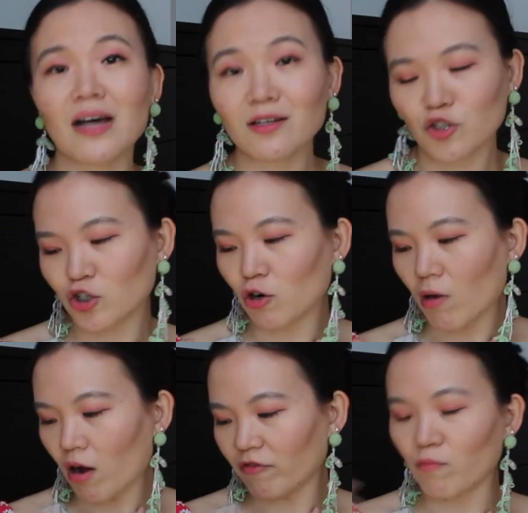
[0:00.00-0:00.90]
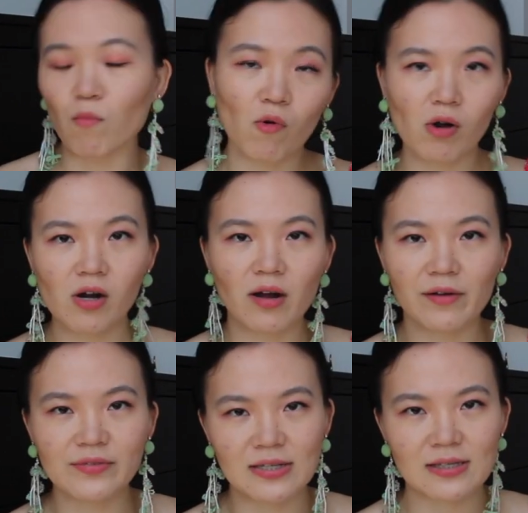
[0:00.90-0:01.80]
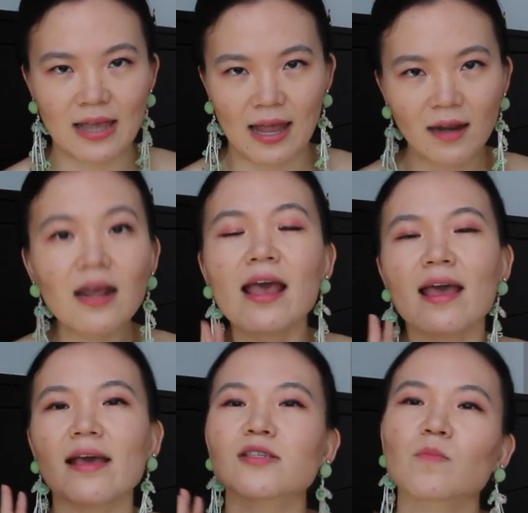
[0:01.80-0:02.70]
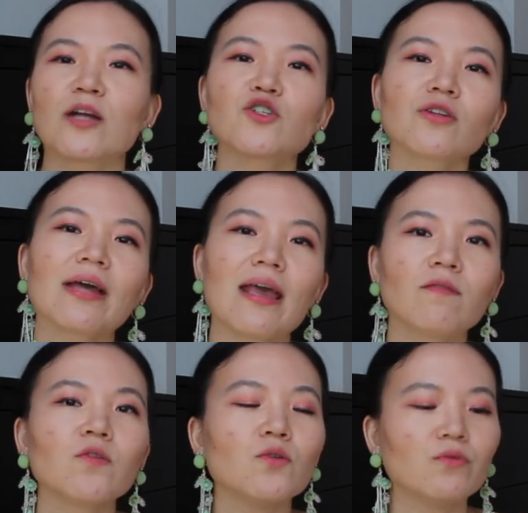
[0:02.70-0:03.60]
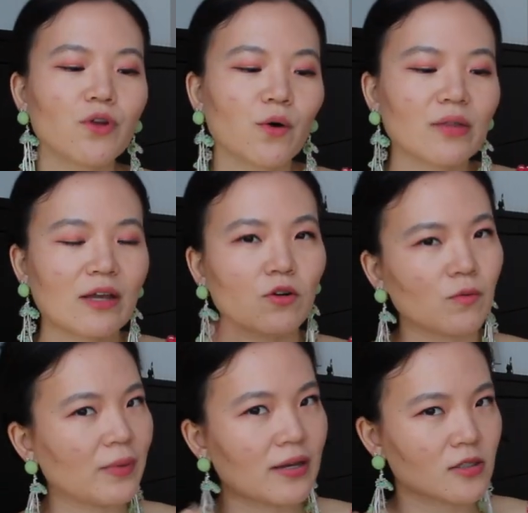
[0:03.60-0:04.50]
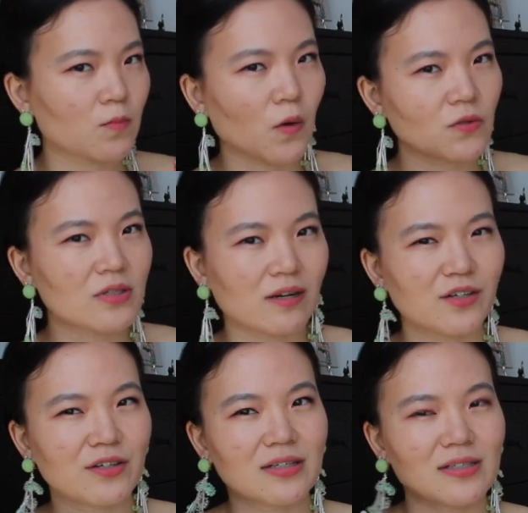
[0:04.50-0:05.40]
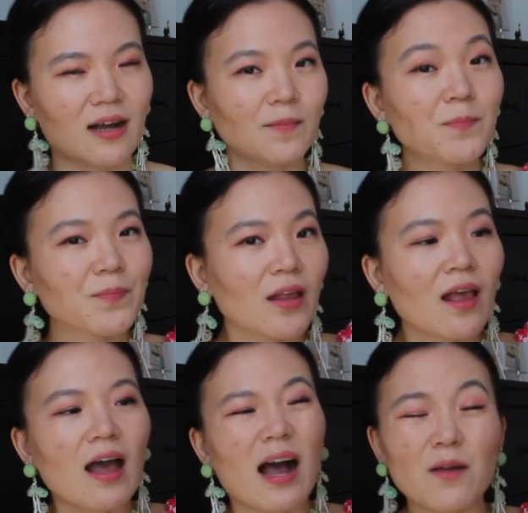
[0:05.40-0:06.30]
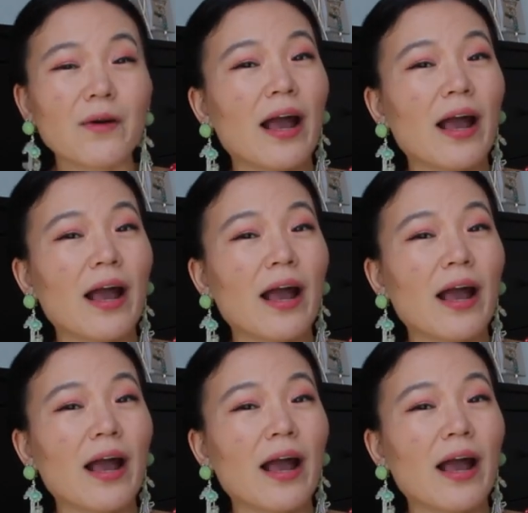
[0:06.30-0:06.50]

does show off more of the skin, especially if you know that you'll be exposed under the sun. I would